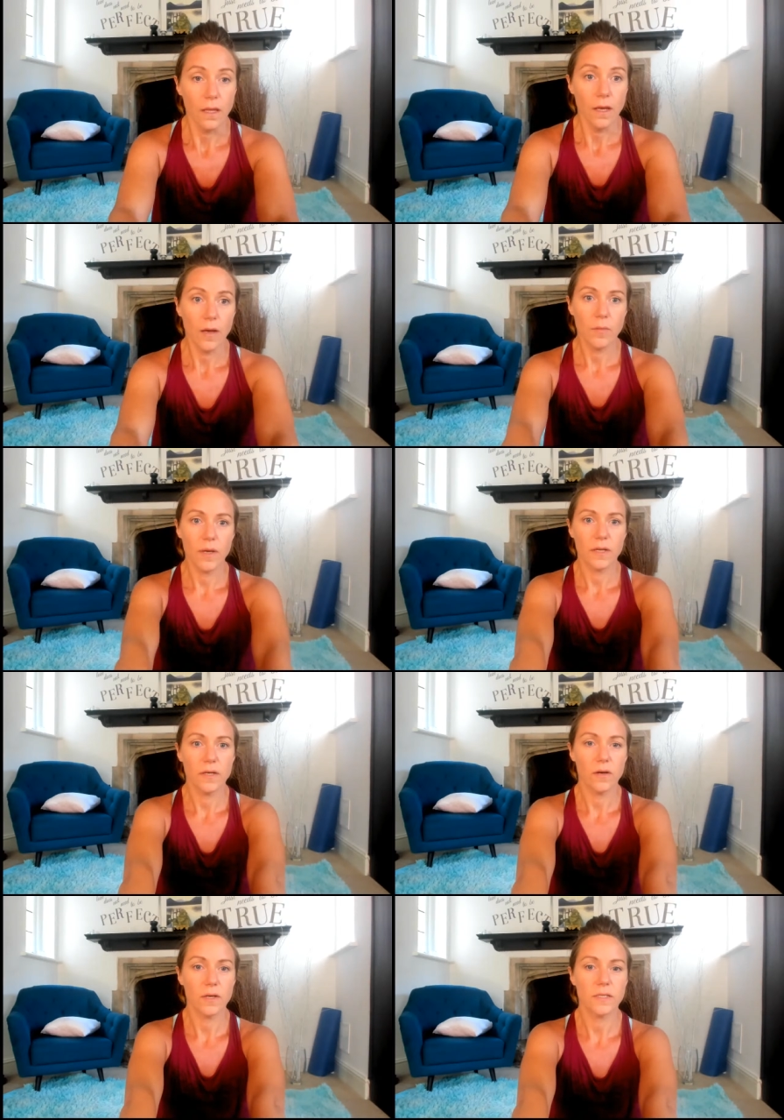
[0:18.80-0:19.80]
Hope you had a
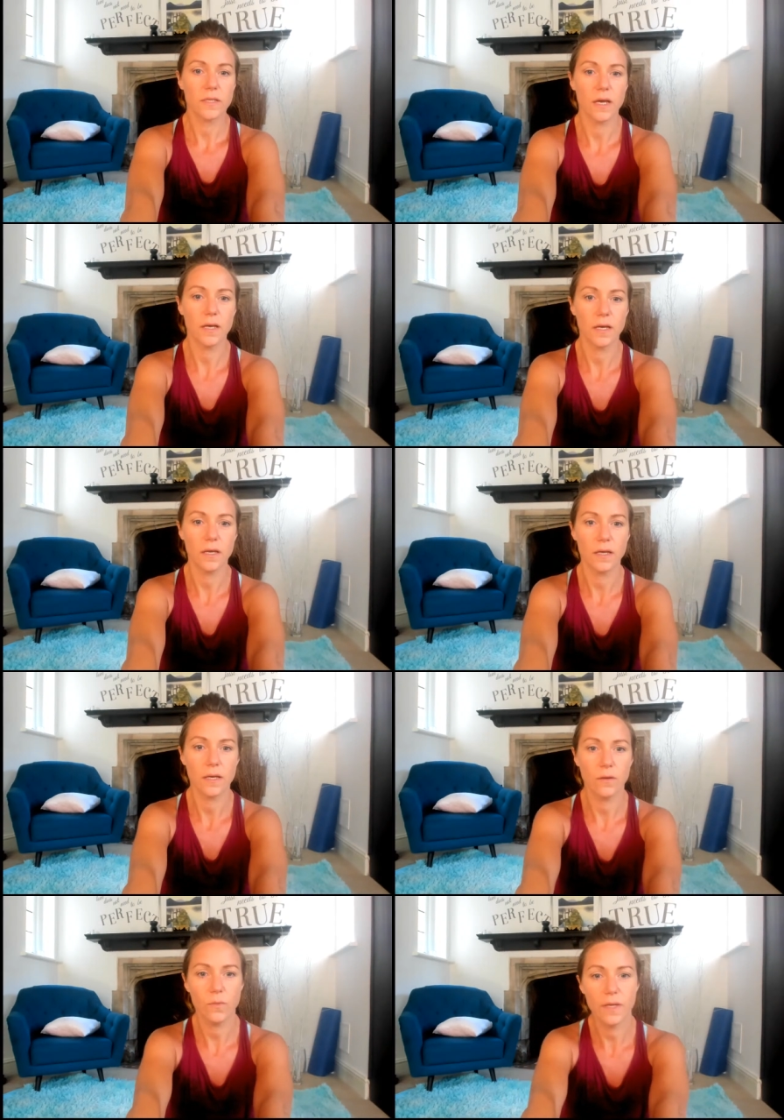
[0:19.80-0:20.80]
nice
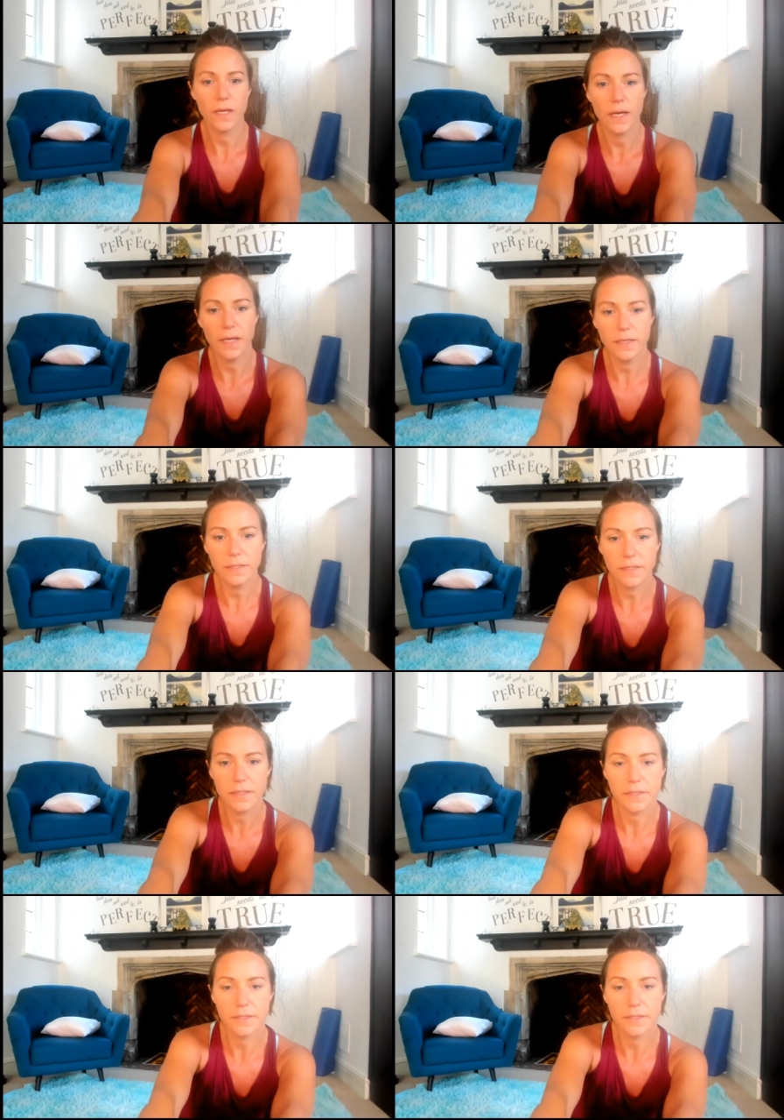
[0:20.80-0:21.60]
weekend.